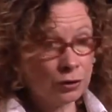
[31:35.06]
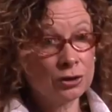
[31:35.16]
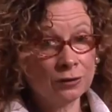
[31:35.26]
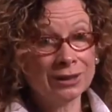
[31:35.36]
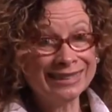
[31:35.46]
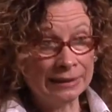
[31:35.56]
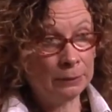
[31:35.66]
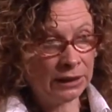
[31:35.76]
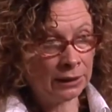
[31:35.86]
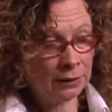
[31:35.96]
first of all,
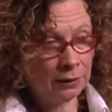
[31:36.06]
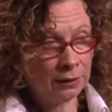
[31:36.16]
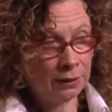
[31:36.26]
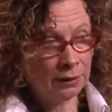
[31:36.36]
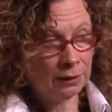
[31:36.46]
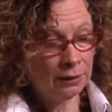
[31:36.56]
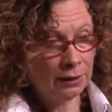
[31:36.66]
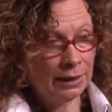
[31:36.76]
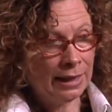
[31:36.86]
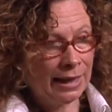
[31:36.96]
limit it.
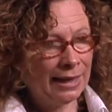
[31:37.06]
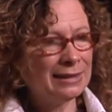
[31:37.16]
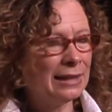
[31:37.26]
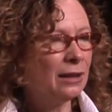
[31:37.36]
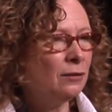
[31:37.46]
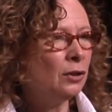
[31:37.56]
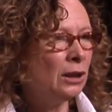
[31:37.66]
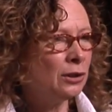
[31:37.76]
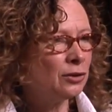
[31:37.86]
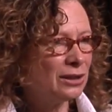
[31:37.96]
And second of all,
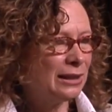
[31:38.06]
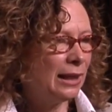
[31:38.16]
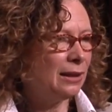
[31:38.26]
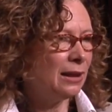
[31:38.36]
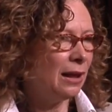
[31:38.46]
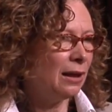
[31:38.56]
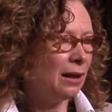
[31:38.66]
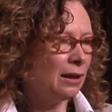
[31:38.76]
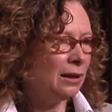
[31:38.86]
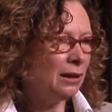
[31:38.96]
understand that
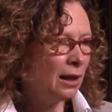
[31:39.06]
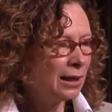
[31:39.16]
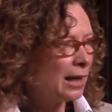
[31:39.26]
young